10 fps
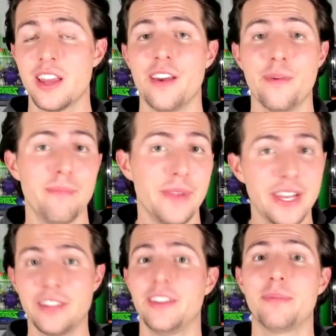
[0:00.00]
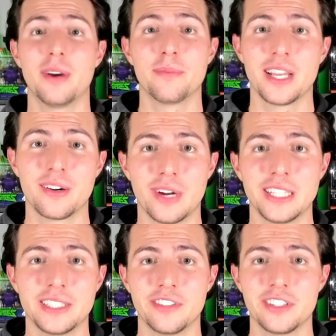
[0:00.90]
immediately pumped out
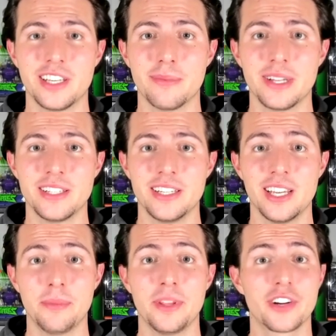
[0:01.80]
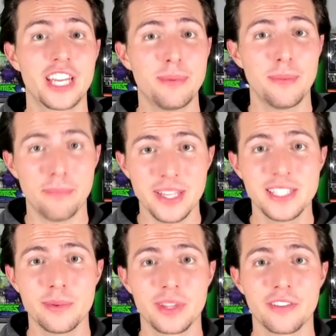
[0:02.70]
Rise of the TMNT. I mean, they're keeping
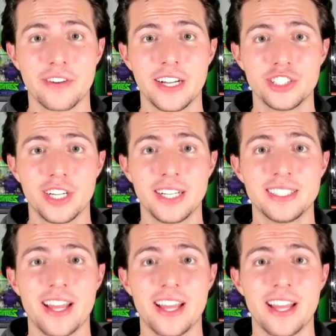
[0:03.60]
busy with the franchise.